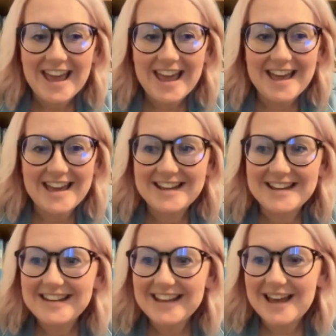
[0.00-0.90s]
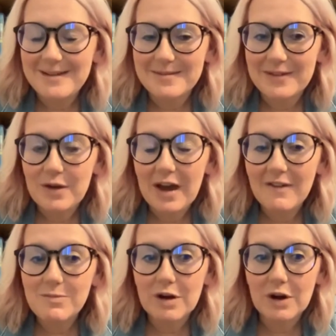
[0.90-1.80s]
And um, if you
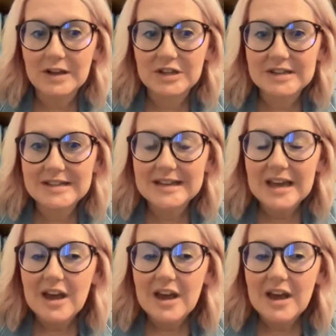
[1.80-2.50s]
have more questions,